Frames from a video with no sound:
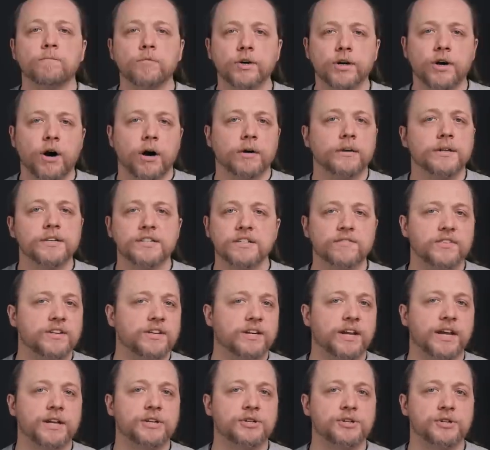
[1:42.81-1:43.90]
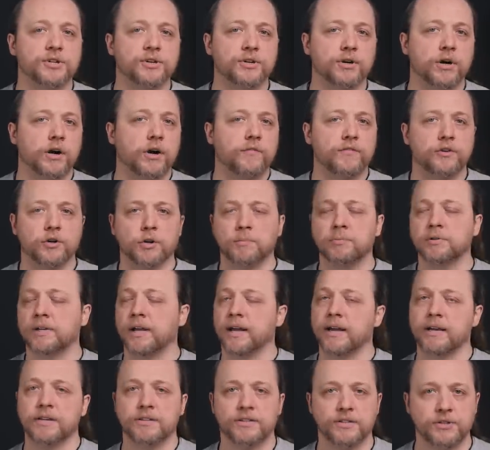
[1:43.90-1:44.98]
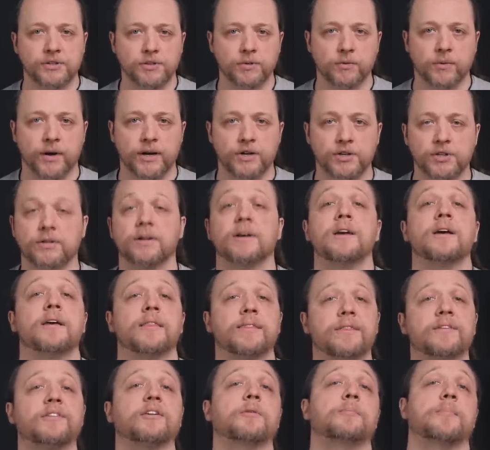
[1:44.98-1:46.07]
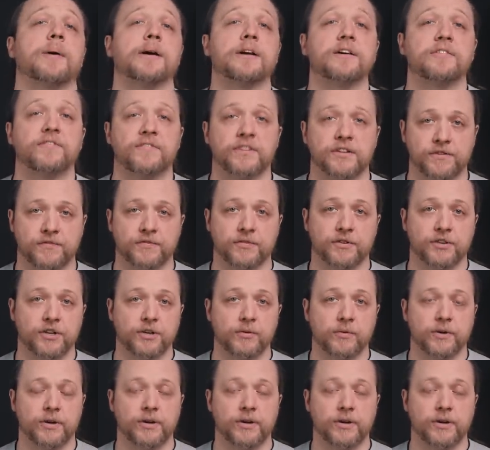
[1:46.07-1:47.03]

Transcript: Regardless of the nature of your playing situation, there are benefits for you